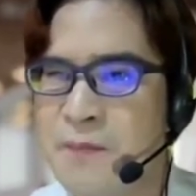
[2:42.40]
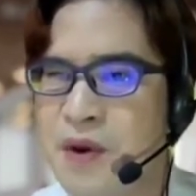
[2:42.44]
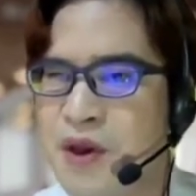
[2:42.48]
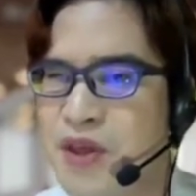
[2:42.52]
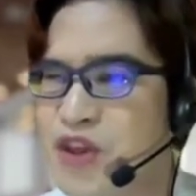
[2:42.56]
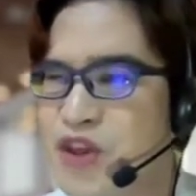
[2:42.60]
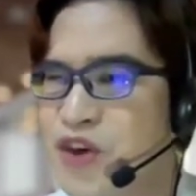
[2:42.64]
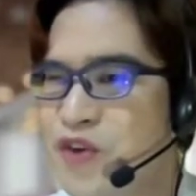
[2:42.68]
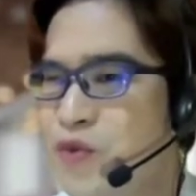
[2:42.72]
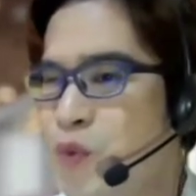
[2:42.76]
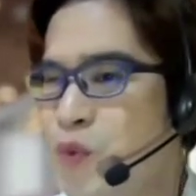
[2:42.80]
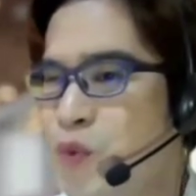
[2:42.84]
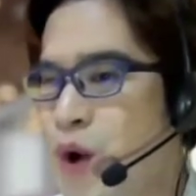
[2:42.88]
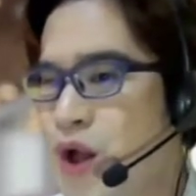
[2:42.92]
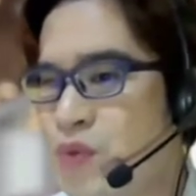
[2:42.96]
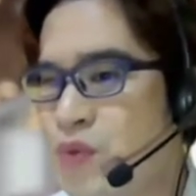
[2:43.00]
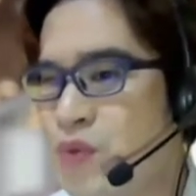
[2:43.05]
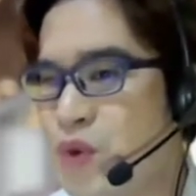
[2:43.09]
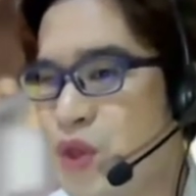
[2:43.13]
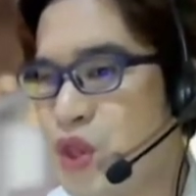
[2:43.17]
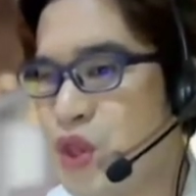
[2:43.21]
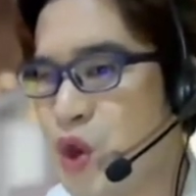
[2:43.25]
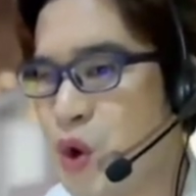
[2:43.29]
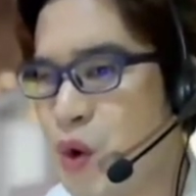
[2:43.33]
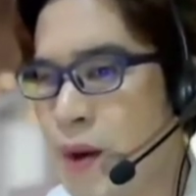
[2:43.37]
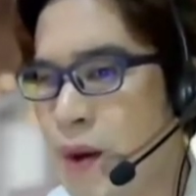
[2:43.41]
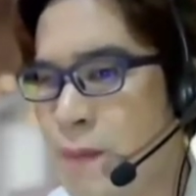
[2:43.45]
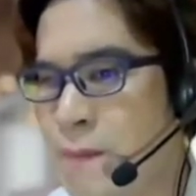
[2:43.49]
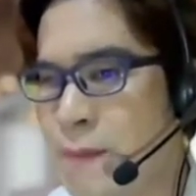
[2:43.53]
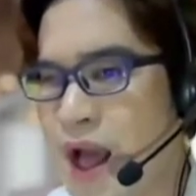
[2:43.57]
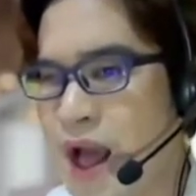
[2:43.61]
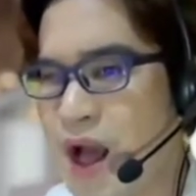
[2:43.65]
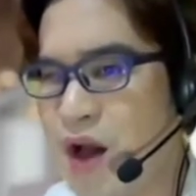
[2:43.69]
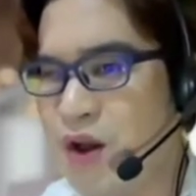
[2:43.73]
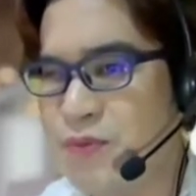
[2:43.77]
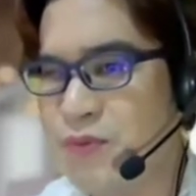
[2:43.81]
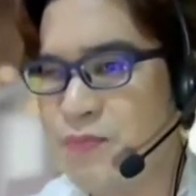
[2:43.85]
Much of what we know
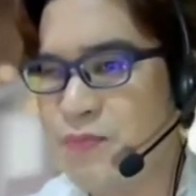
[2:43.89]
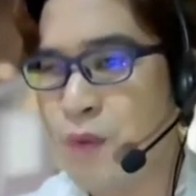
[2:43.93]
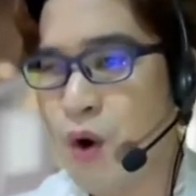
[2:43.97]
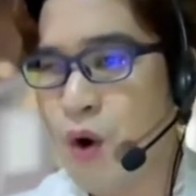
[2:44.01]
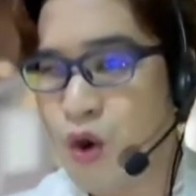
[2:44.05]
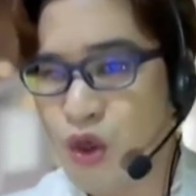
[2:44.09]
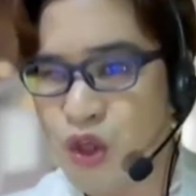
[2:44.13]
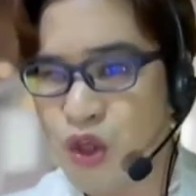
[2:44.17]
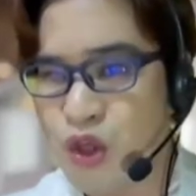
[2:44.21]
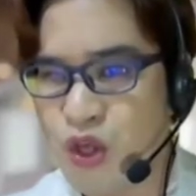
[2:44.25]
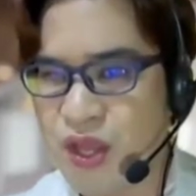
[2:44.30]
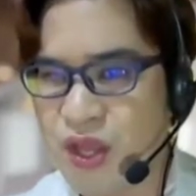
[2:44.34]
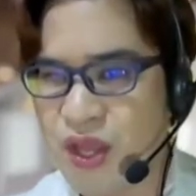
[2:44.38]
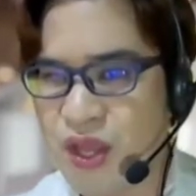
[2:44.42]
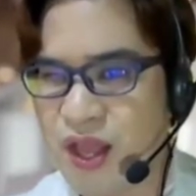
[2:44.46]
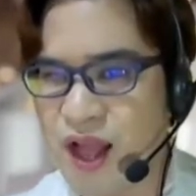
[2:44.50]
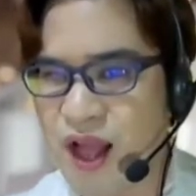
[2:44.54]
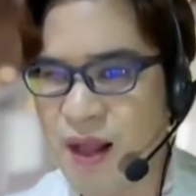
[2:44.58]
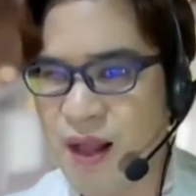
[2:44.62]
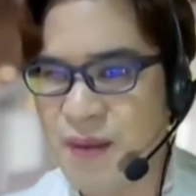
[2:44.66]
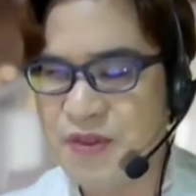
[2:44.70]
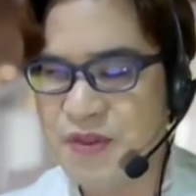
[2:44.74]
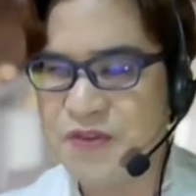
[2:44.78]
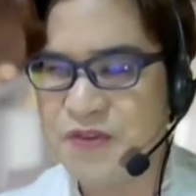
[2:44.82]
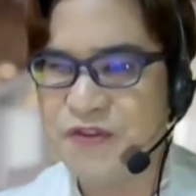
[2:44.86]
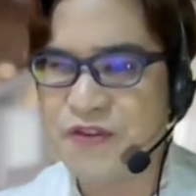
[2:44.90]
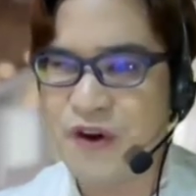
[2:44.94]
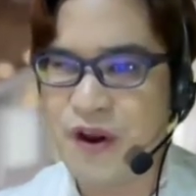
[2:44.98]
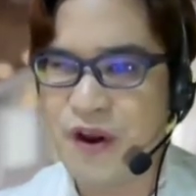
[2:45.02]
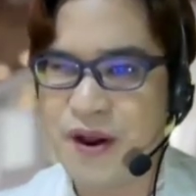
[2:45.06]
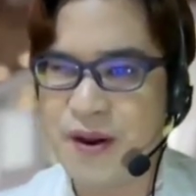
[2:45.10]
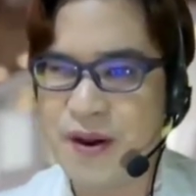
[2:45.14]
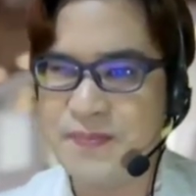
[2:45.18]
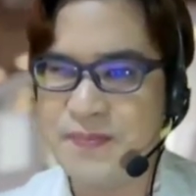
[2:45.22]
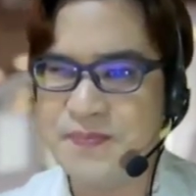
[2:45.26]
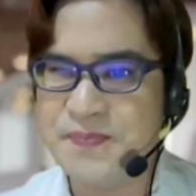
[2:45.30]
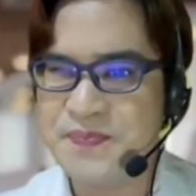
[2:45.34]
about motion comes
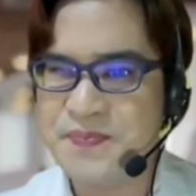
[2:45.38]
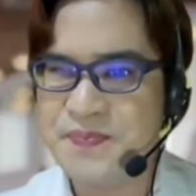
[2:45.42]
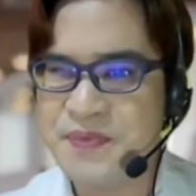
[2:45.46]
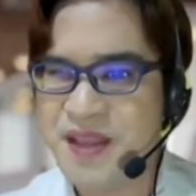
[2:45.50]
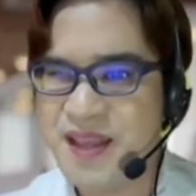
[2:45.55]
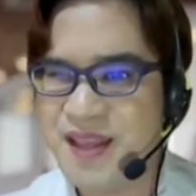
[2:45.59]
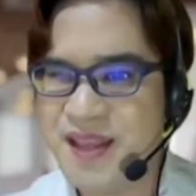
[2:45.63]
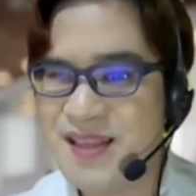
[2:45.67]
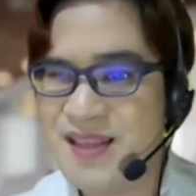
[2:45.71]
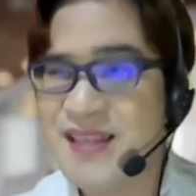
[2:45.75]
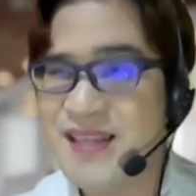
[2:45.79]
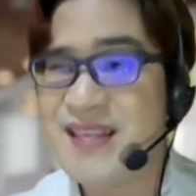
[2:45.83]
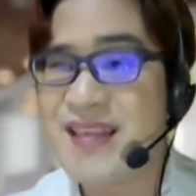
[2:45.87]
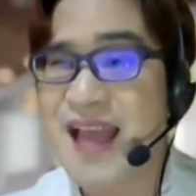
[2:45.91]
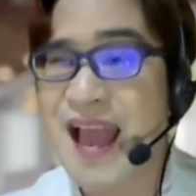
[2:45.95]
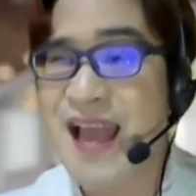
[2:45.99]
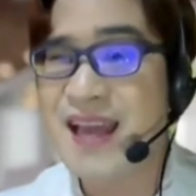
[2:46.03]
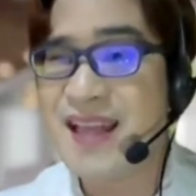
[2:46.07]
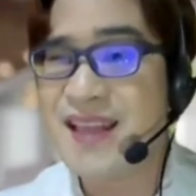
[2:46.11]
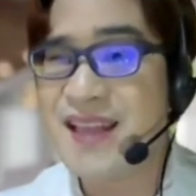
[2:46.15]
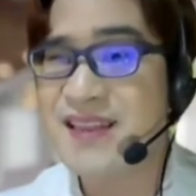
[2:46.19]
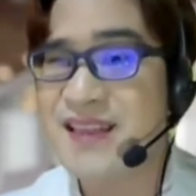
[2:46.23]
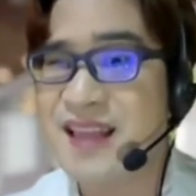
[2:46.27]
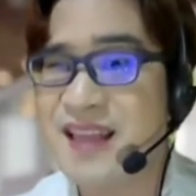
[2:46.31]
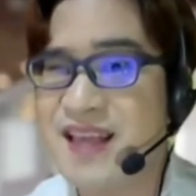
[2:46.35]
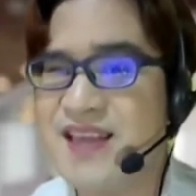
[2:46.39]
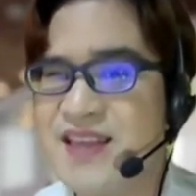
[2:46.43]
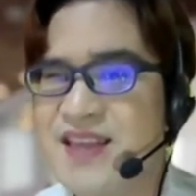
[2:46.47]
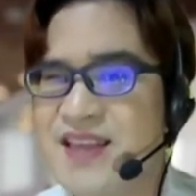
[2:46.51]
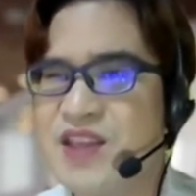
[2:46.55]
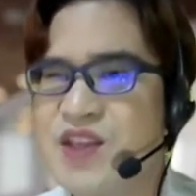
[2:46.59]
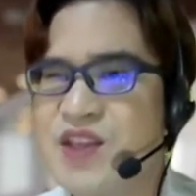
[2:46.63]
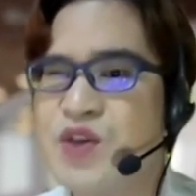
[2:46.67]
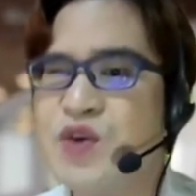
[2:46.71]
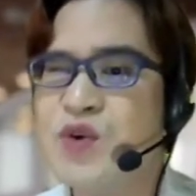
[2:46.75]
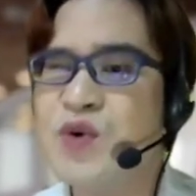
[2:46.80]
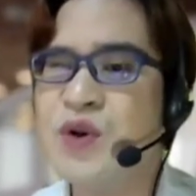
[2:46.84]
from
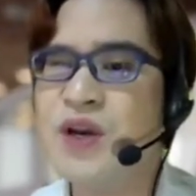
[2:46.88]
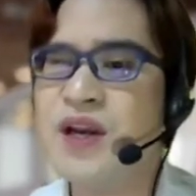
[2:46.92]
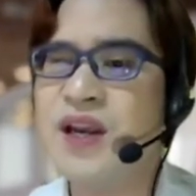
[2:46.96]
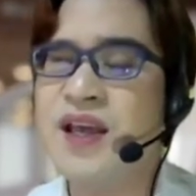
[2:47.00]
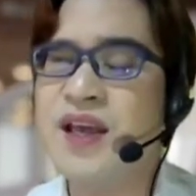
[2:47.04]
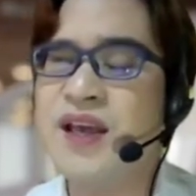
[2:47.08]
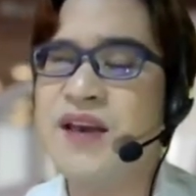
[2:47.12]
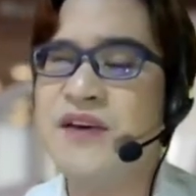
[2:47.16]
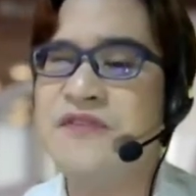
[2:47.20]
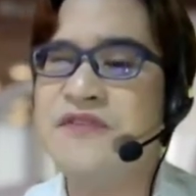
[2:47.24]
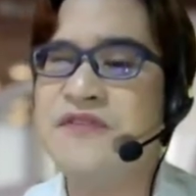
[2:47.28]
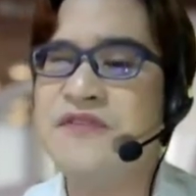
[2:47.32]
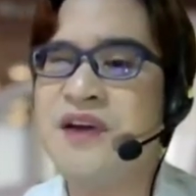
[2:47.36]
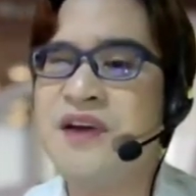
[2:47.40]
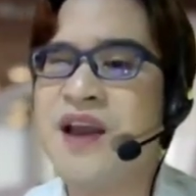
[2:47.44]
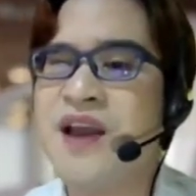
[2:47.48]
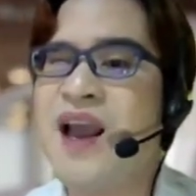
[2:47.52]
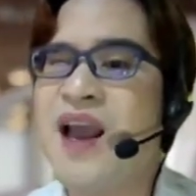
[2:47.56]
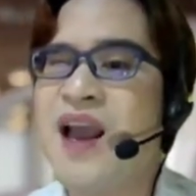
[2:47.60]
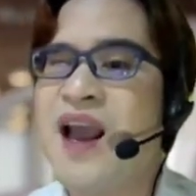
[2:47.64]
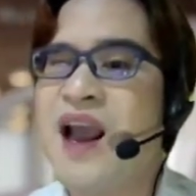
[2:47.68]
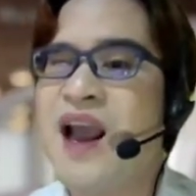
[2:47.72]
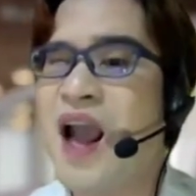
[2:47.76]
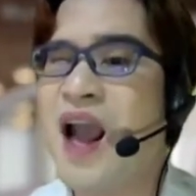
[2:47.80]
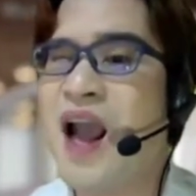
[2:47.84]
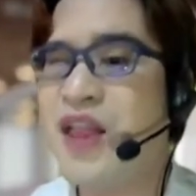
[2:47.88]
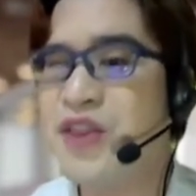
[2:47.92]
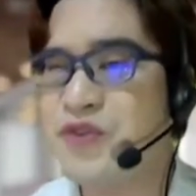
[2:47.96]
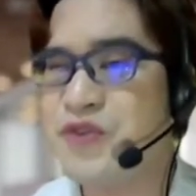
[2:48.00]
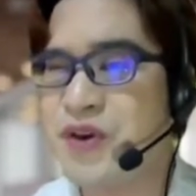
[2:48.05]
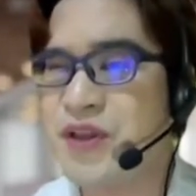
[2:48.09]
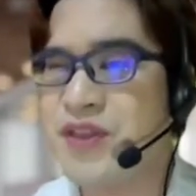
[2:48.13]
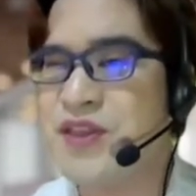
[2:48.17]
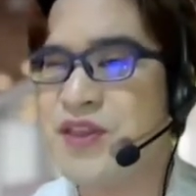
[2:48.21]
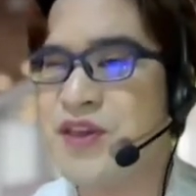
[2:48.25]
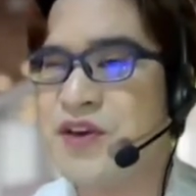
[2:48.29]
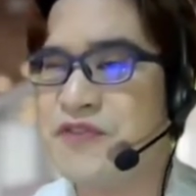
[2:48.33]
scientists who lived
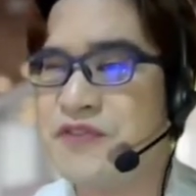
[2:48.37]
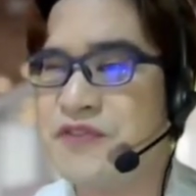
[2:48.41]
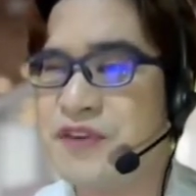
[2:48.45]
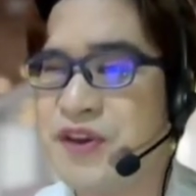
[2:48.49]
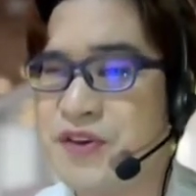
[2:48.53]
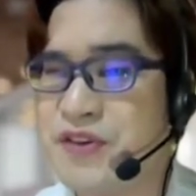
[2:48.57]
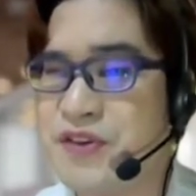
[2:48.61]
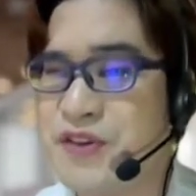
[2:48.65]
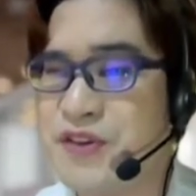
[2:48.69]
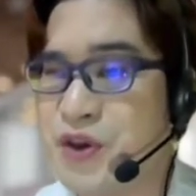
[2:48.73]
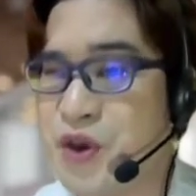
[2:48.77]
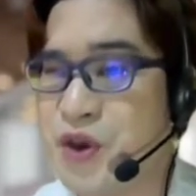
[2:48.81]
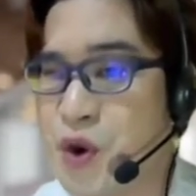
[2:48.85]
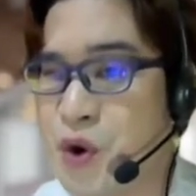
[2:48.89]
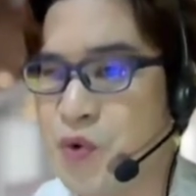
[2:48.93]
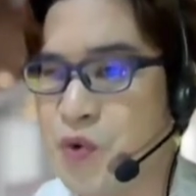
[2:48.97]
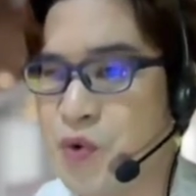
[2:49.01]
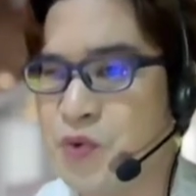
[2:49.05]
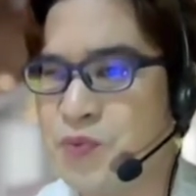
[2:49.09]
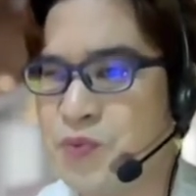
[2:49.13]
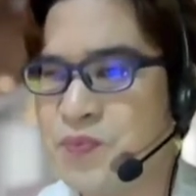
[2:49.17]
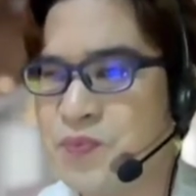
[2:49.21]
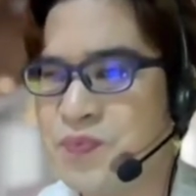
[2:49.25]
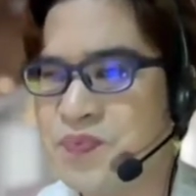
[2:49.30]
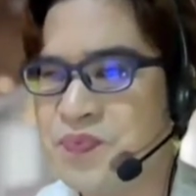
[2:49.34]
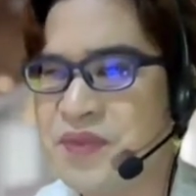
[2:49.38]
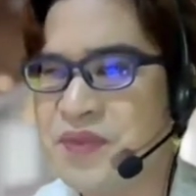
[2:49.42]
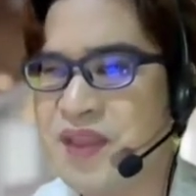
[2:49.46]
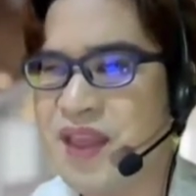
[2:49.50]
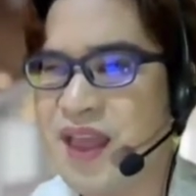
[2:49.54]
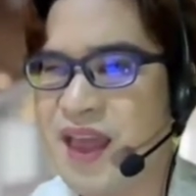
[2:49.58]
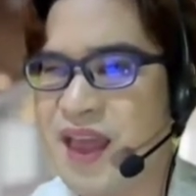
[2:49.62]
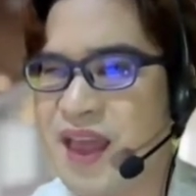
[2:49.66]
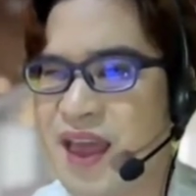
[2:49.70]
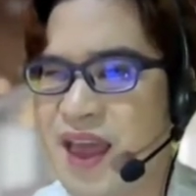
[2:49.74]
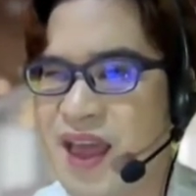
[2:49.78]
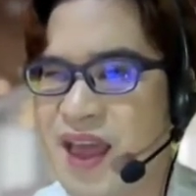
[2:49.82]
hundreds of years ago,
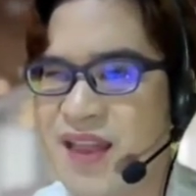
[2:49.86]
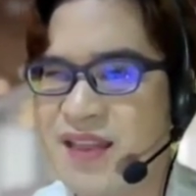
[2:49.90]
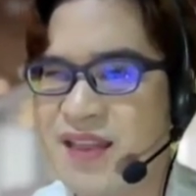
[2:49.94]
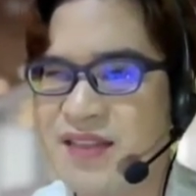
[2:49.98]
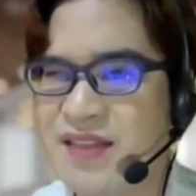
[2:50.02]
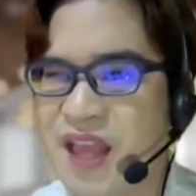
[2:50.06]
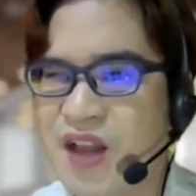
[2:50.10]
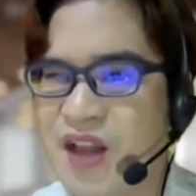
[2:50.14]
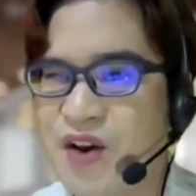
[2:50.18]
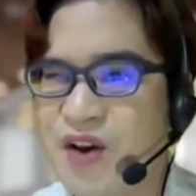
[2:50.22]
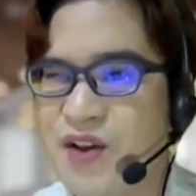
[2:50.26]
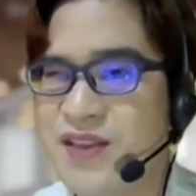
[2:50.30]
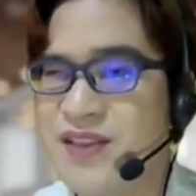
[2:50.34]
and they